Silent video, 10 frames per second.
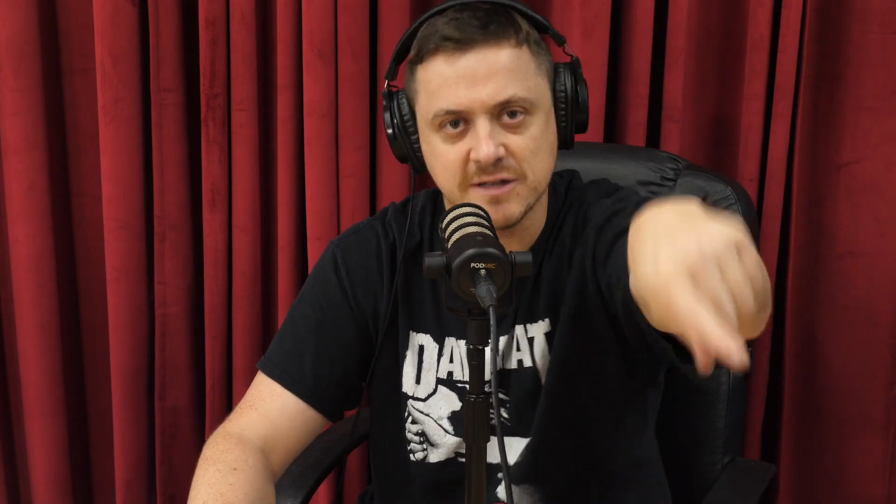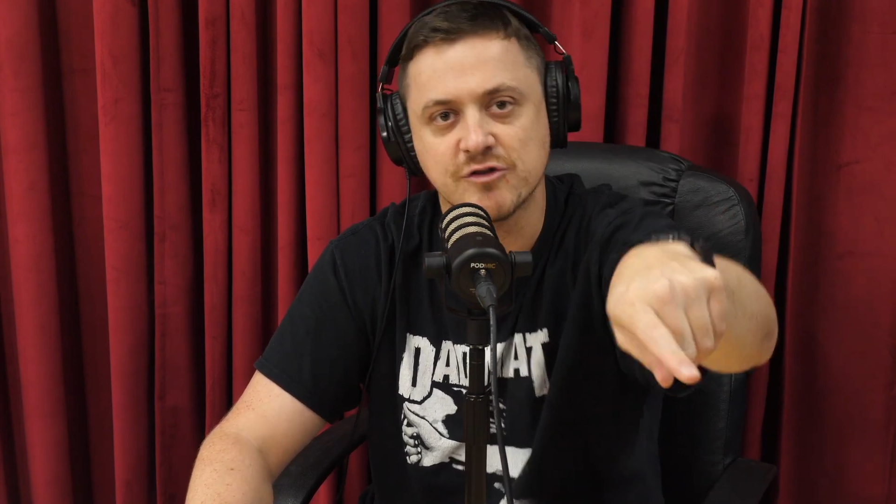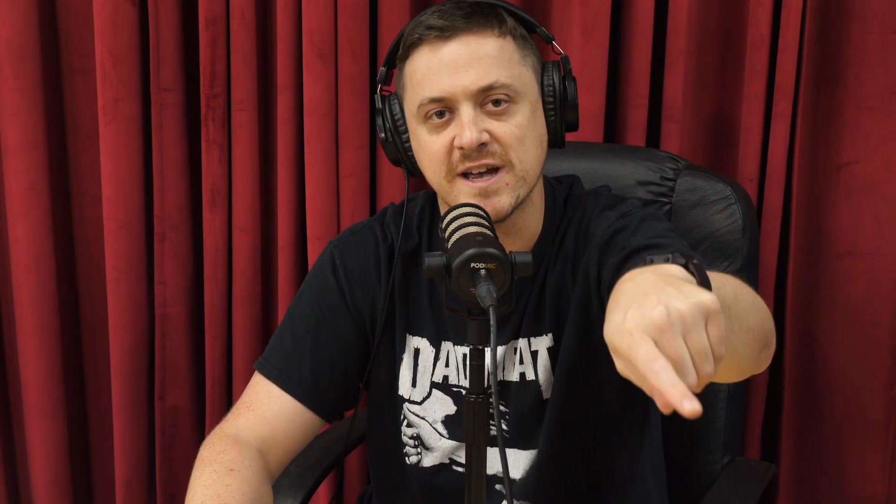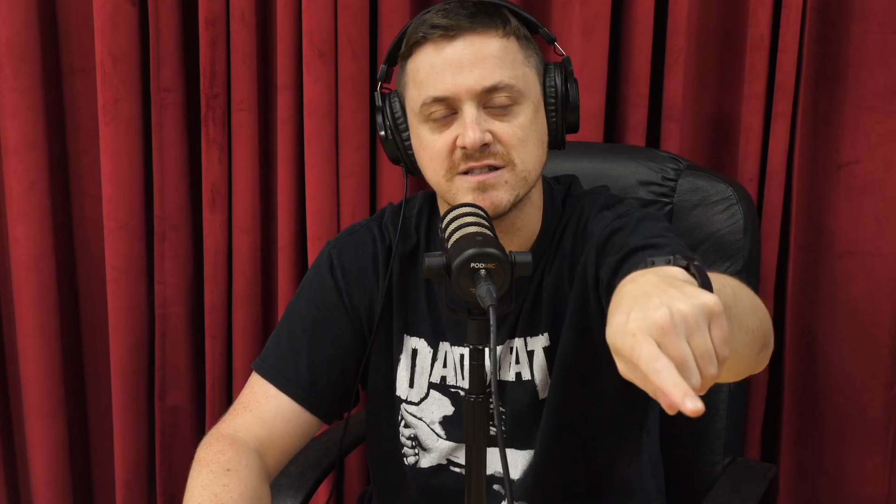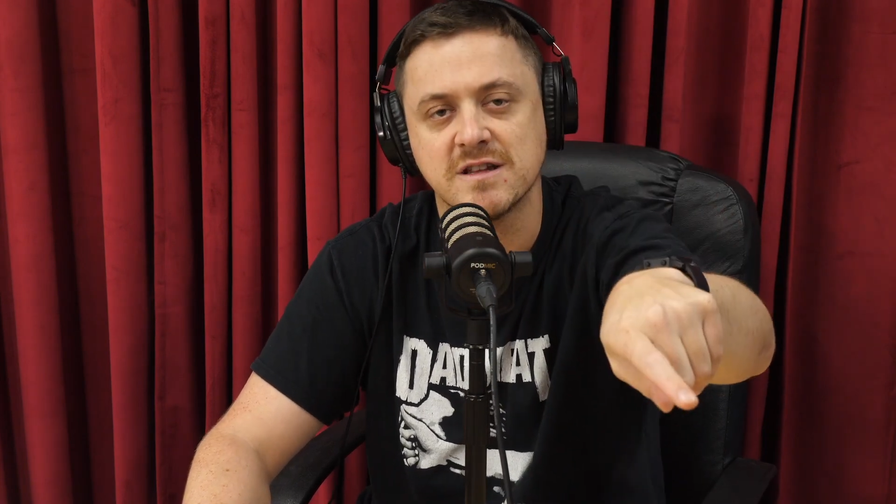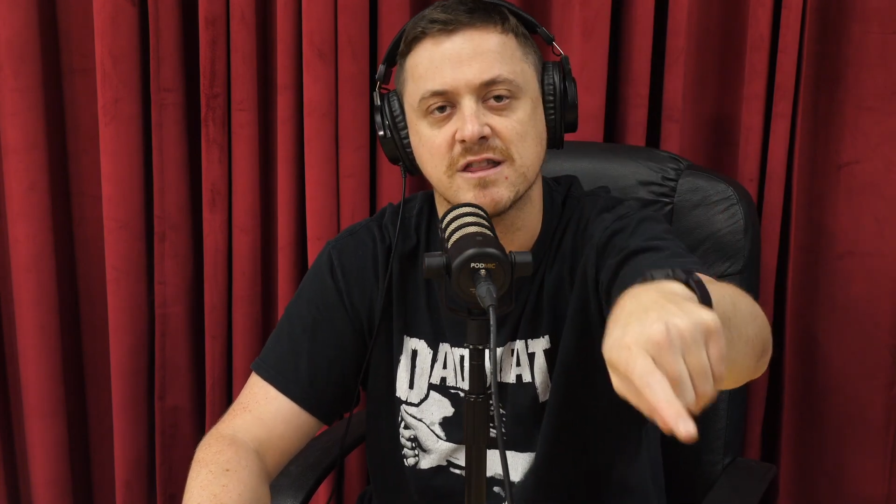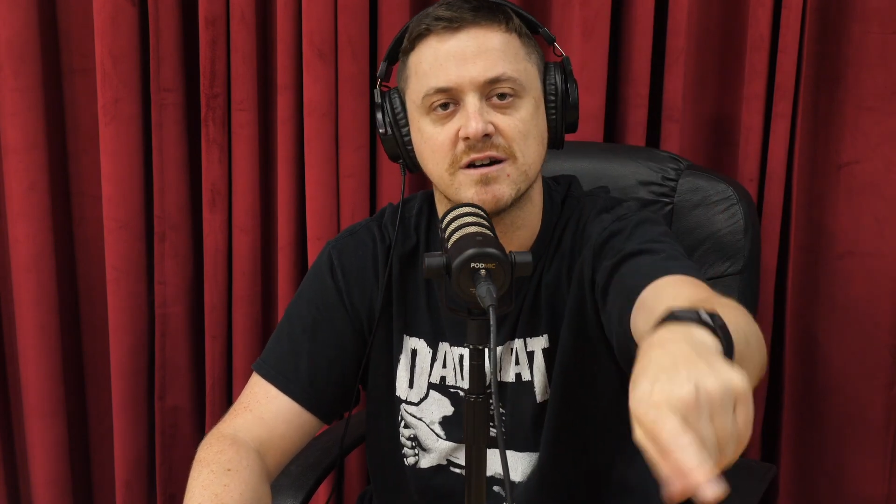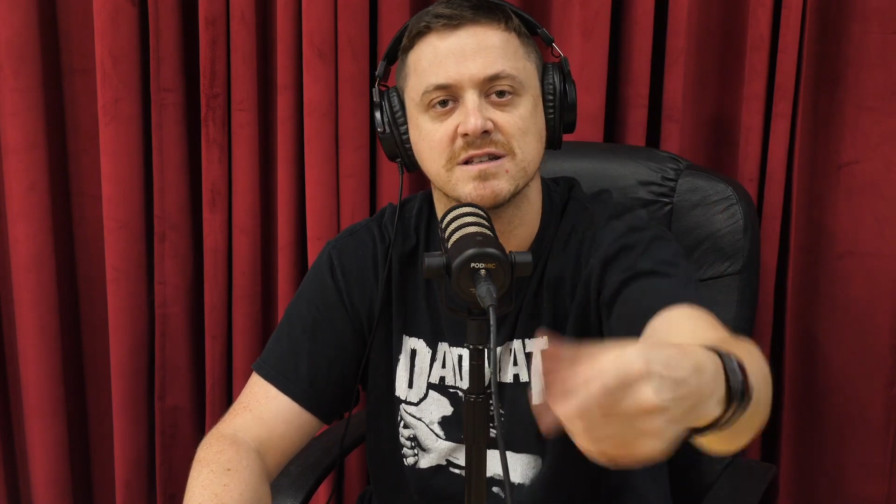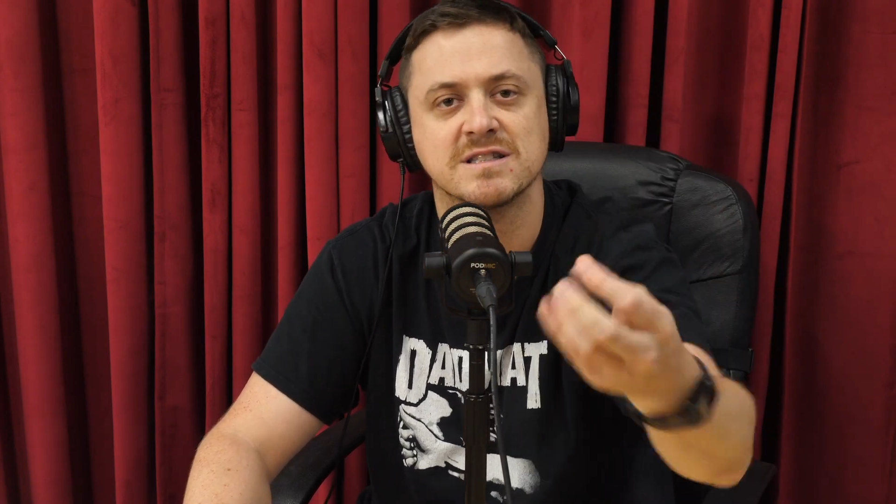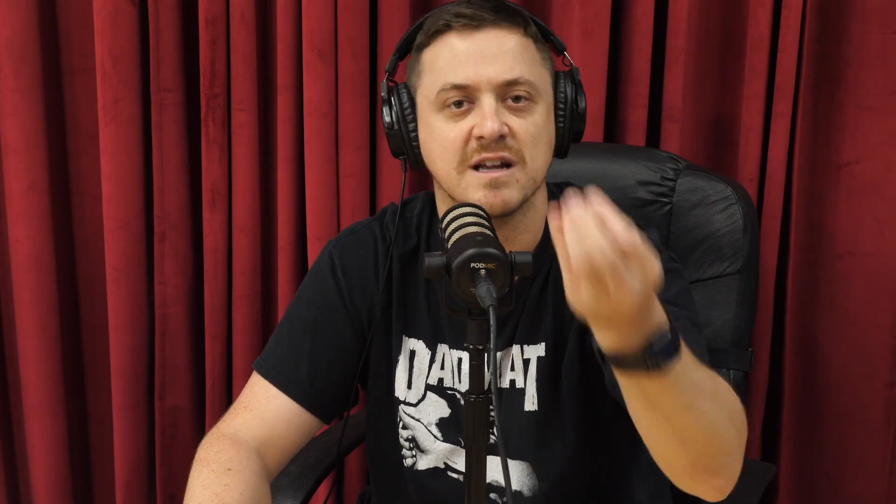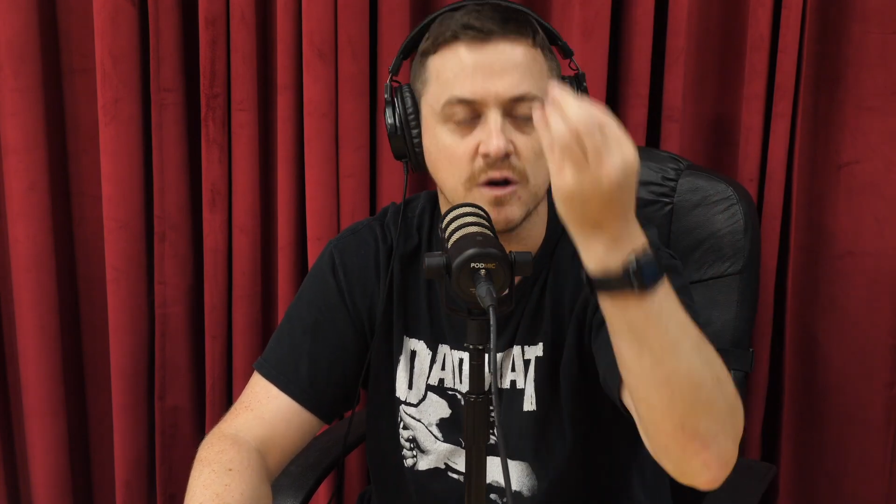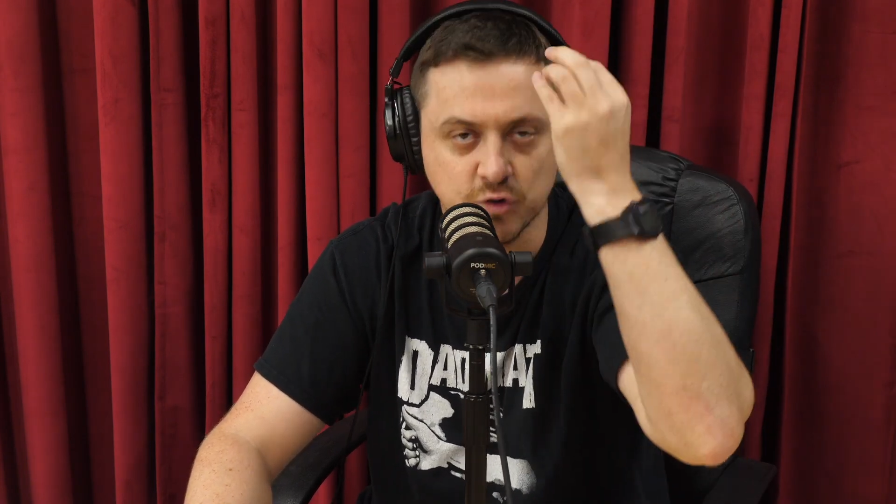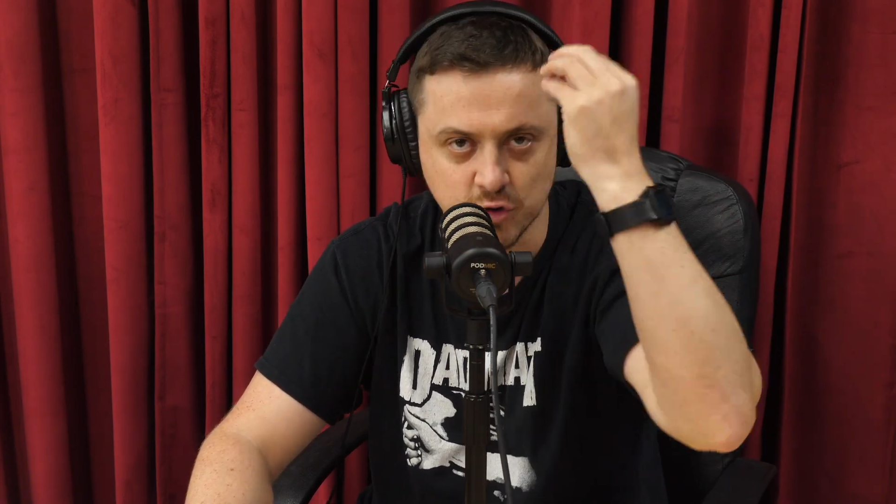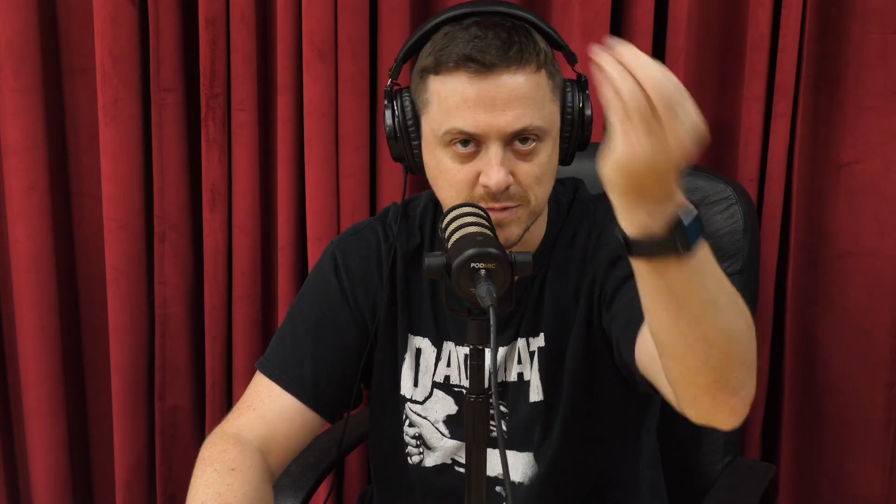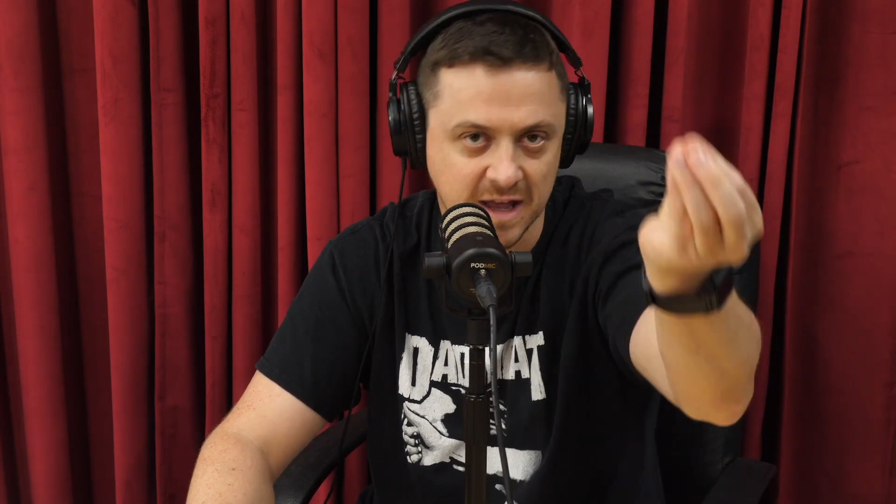crazy thoughts that go
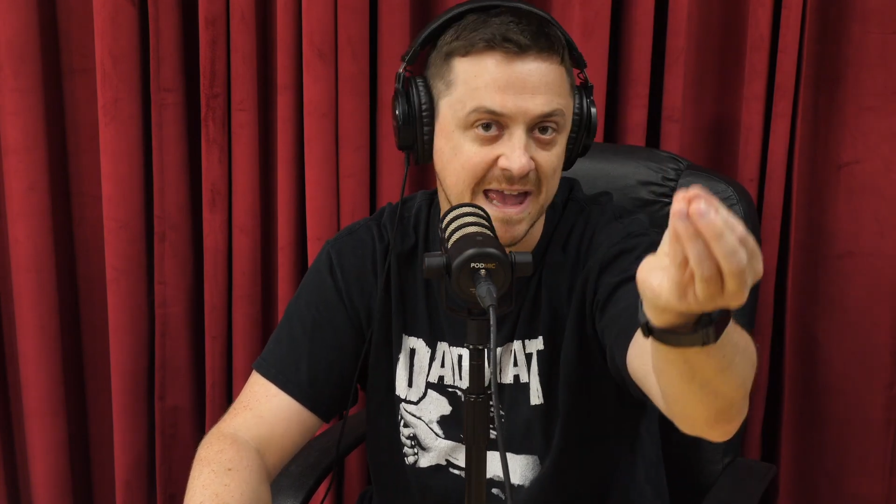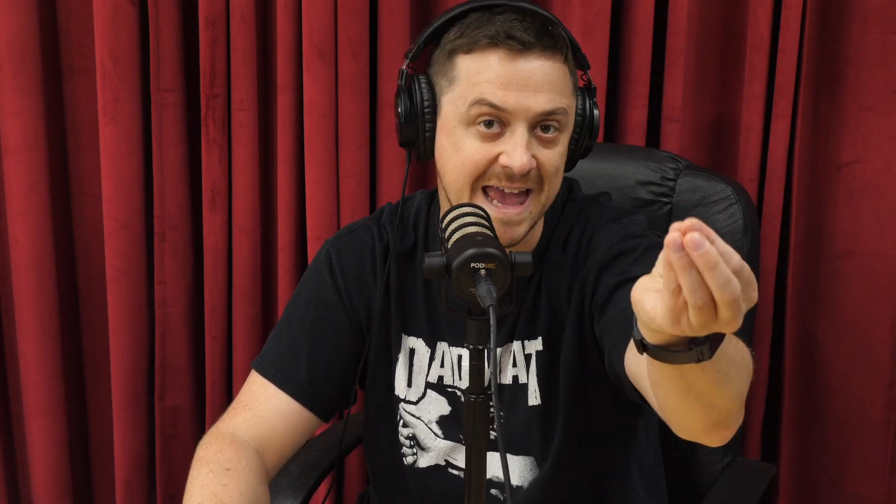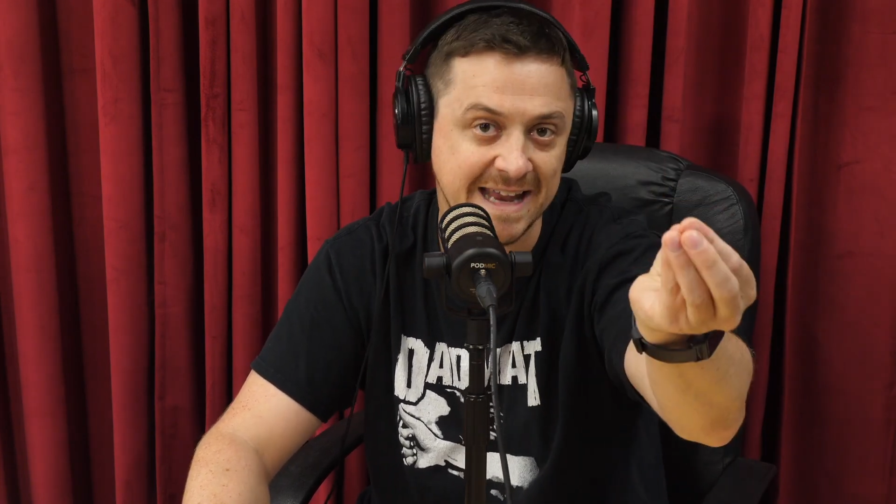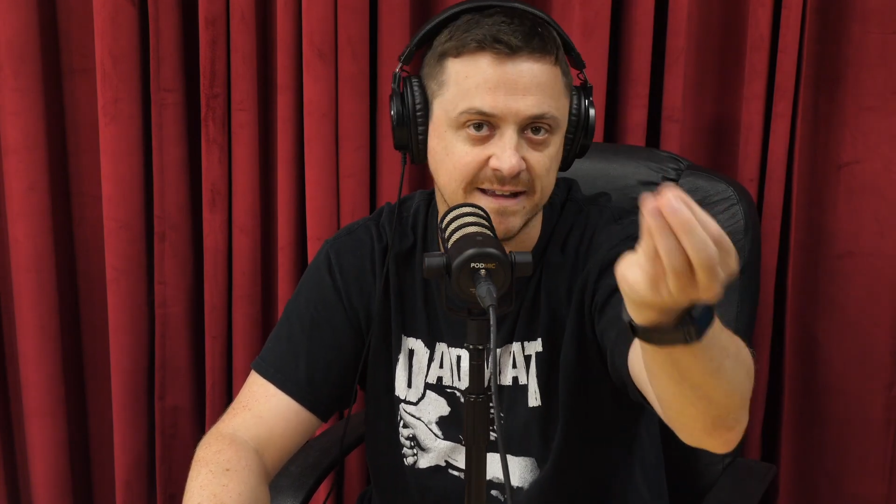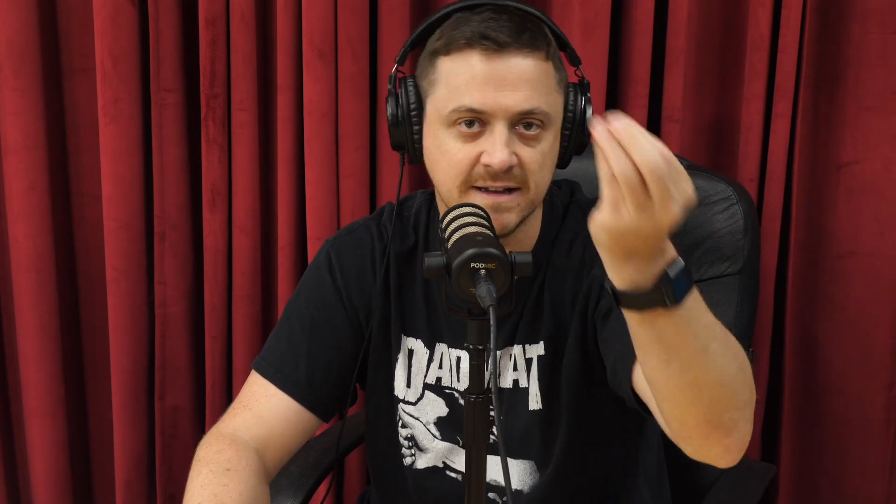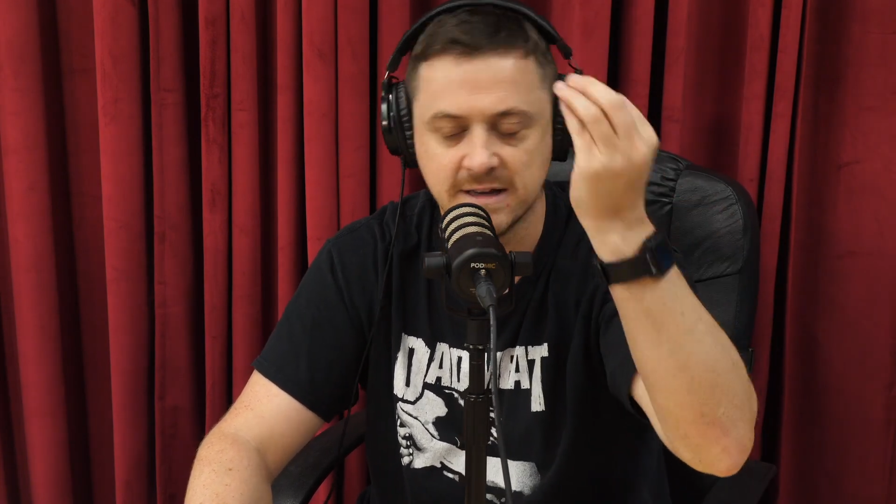through my head.